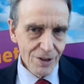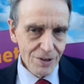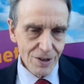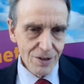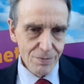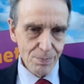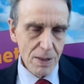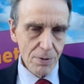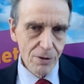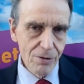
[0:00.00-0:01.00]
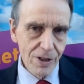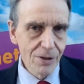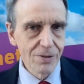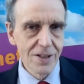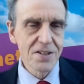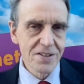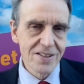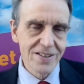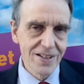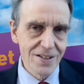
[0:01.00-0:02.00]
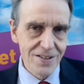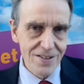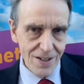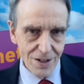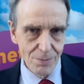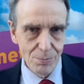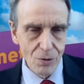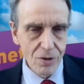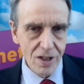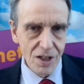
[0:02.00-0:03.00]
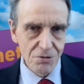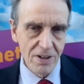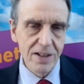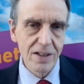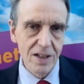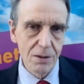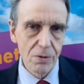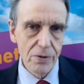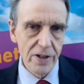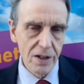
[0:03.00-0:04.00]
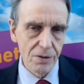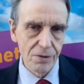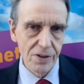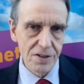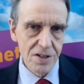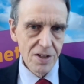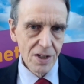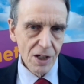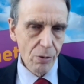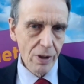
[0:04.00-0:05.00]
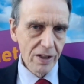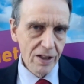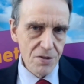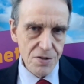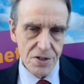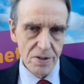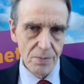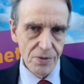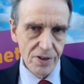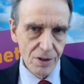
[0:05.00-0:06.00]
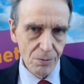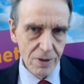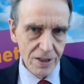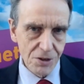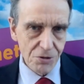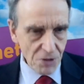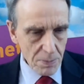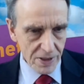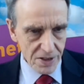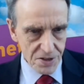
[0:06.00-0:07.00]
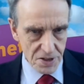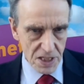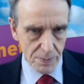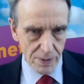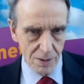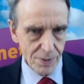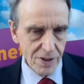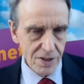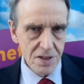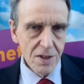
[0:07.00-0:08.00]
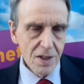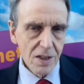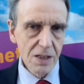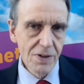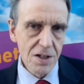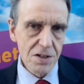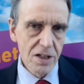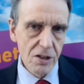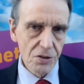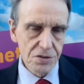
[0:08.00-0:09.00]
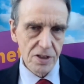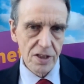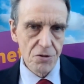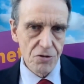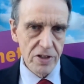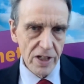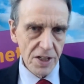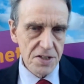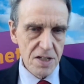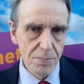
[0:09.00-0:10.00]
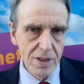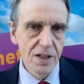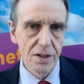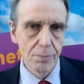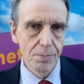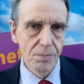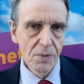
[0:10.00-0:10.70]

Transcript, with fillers: as, as people who, who listen to this uh, broadcast regularly will know that quangos is something that we're extremely concerned about because they've actually cost the country 90 billion